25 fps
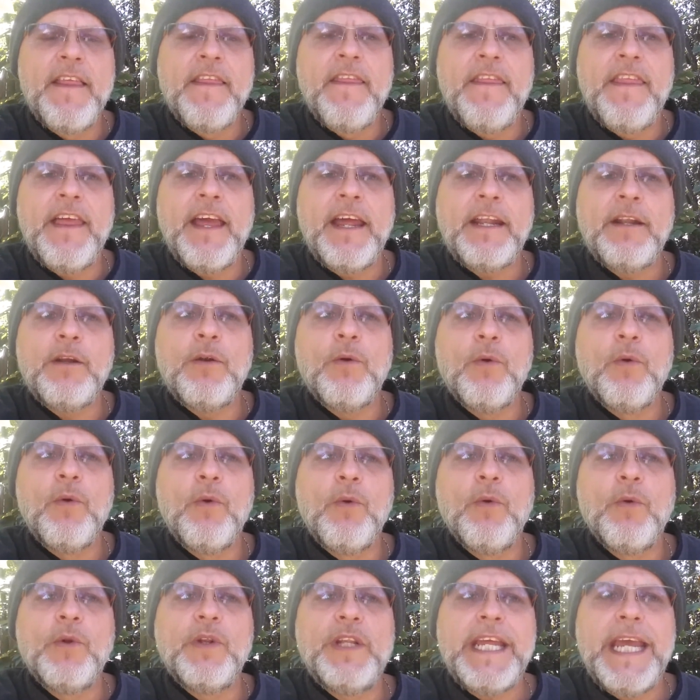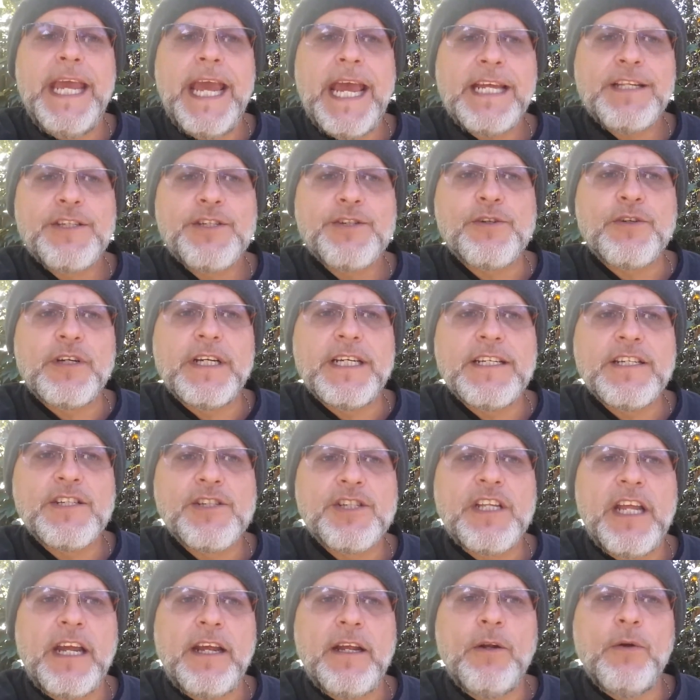then the answer
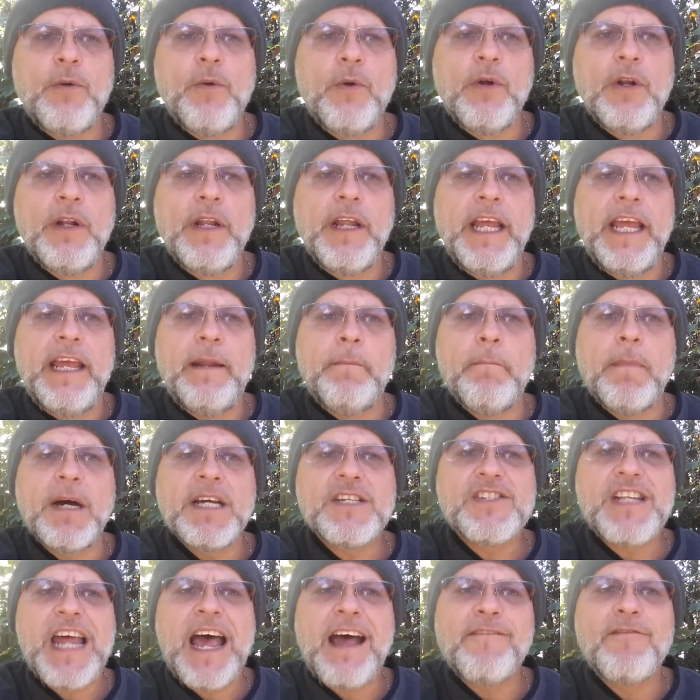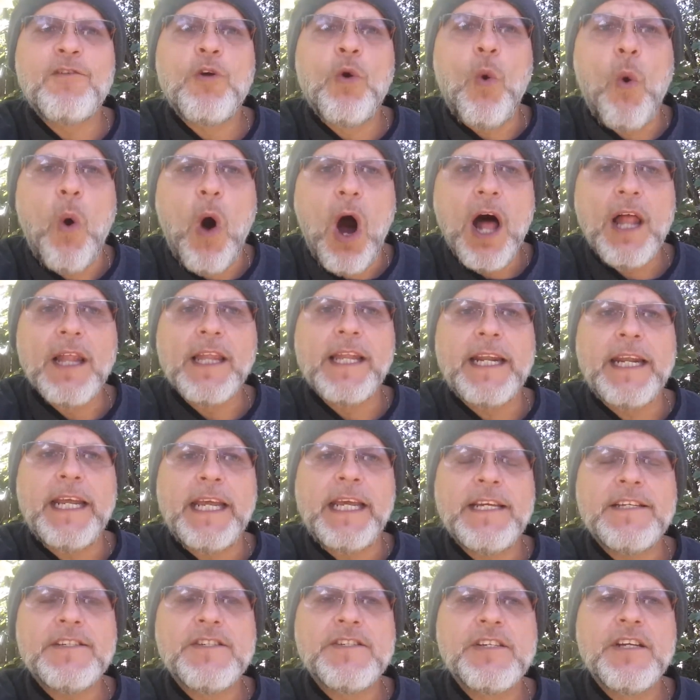is that it must have
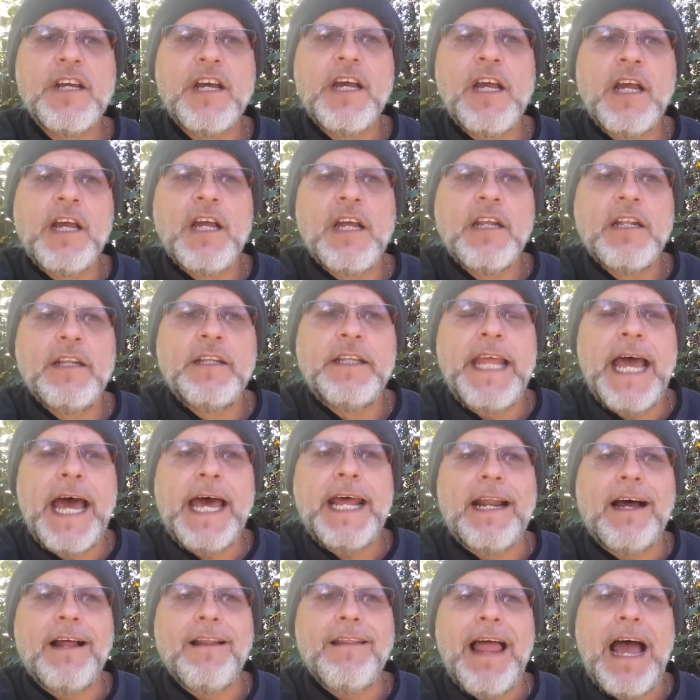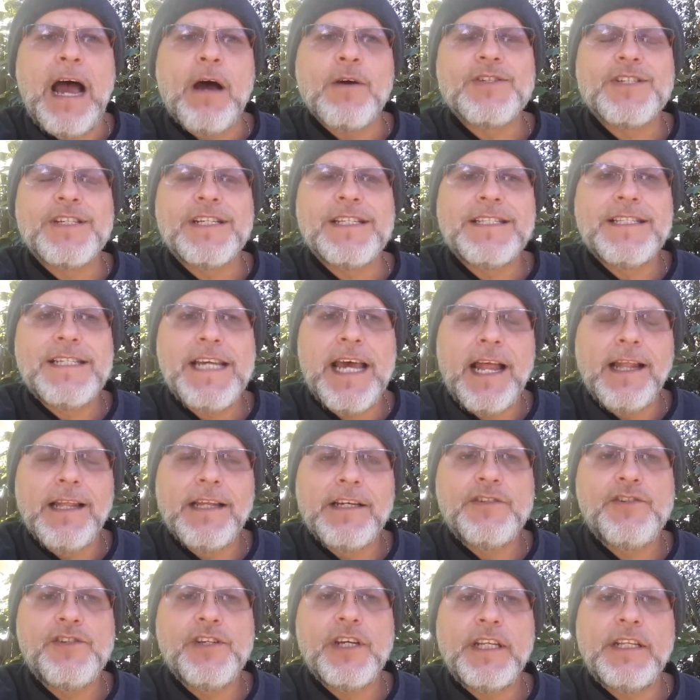qualities that allows
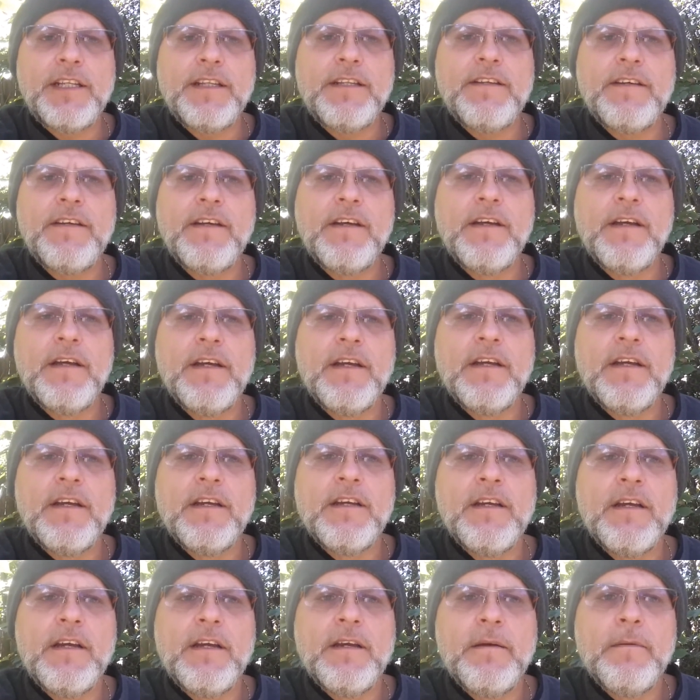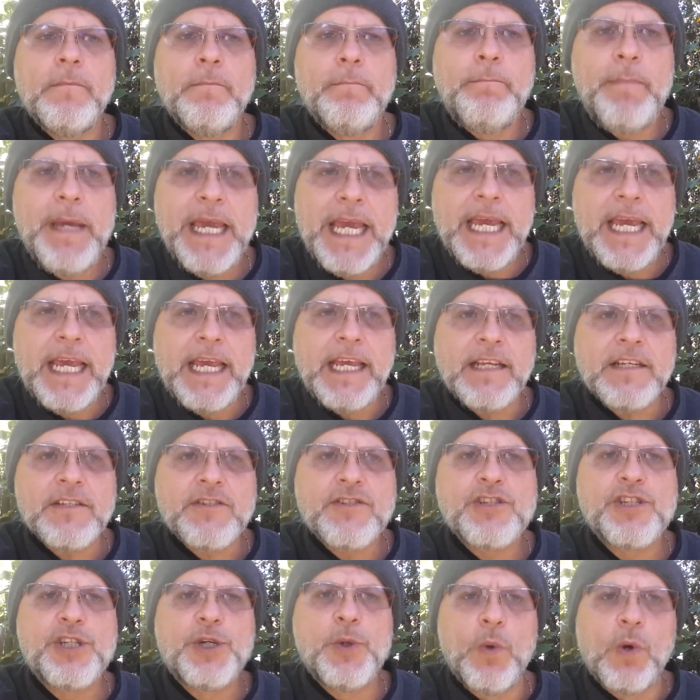intelligent
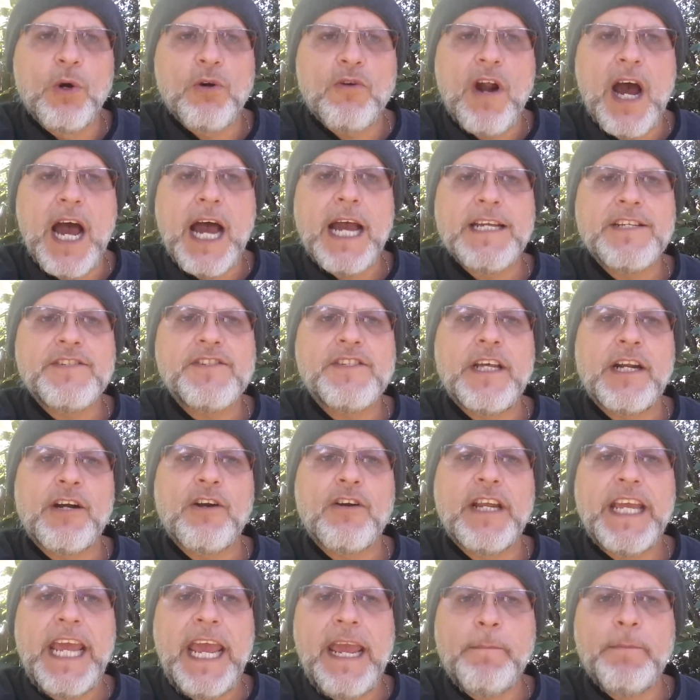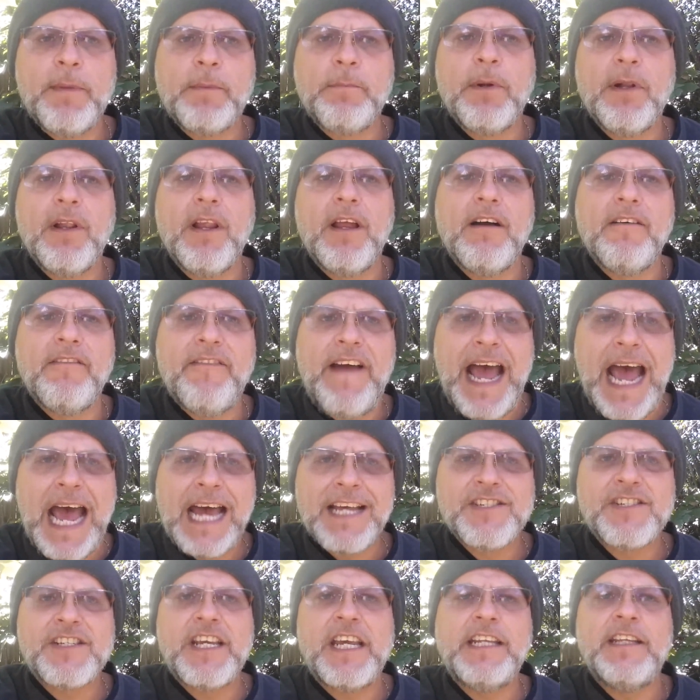beings to arise that are capable of
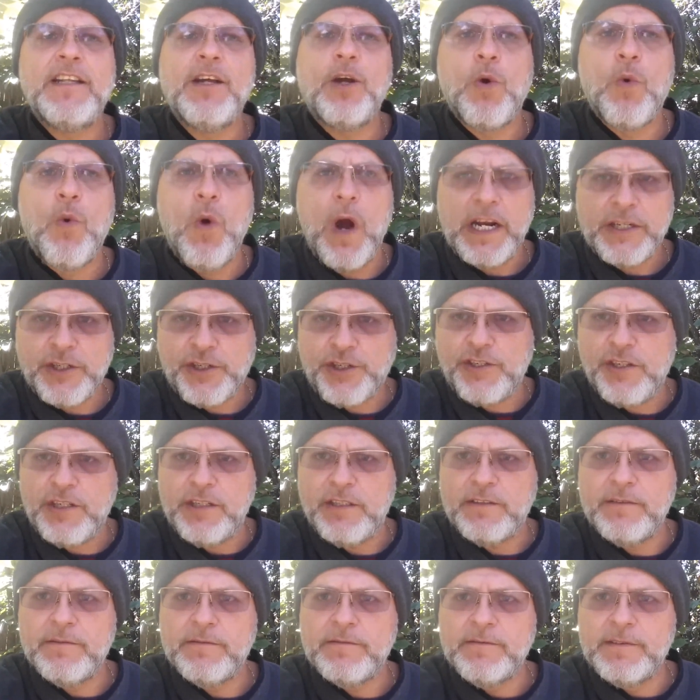asking the question.